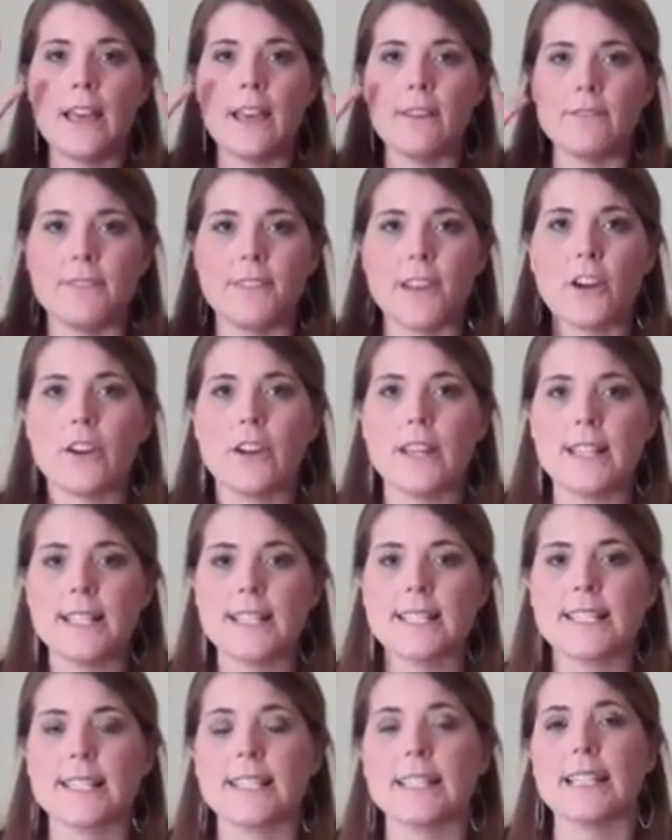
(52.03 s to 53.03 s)
very
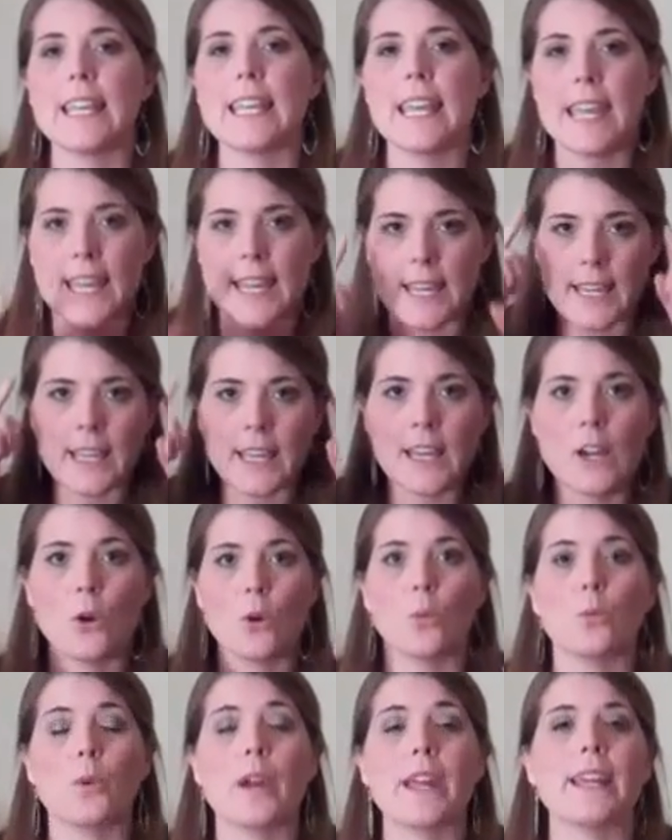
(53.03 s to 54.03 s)
sleek
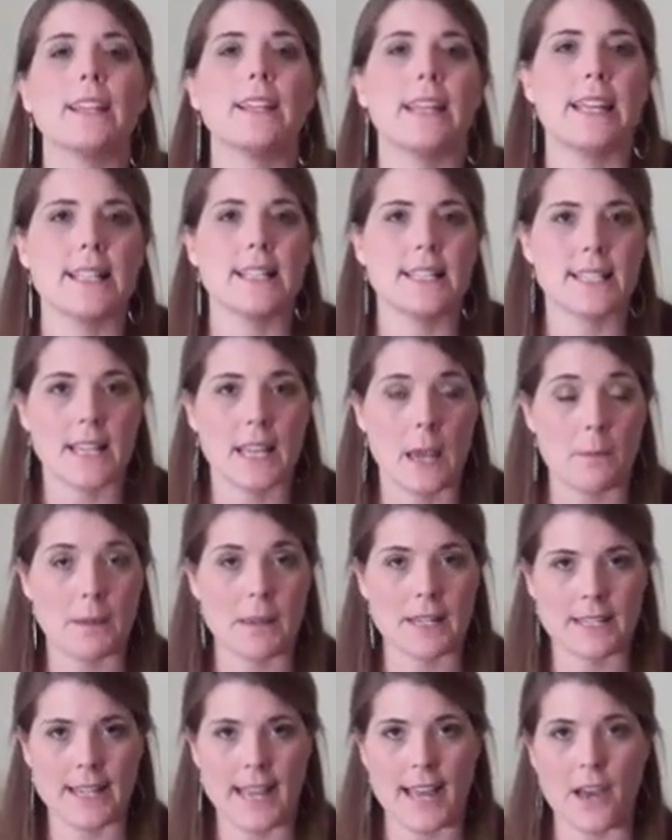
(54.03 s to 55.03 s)
ringlets
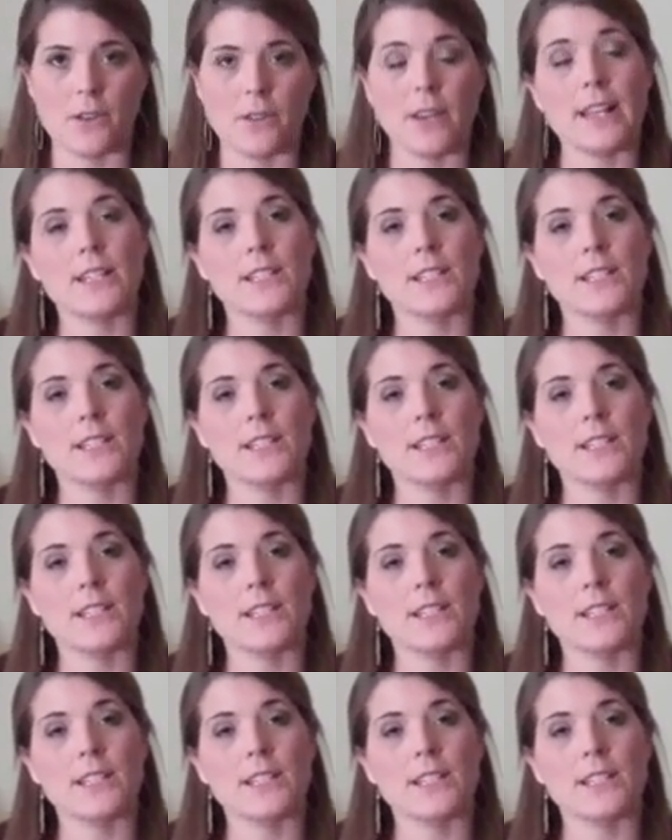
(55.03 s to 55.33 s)
coming down.